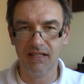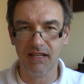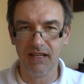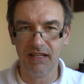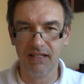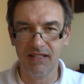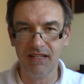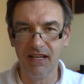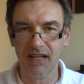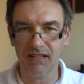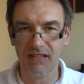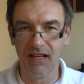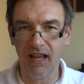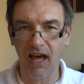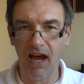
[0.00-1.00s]

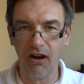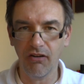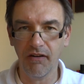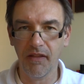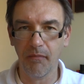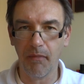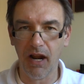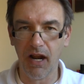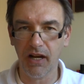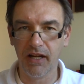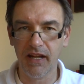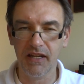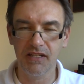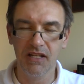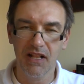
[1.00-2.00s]
DSLR in the
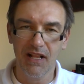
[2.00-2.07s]
market.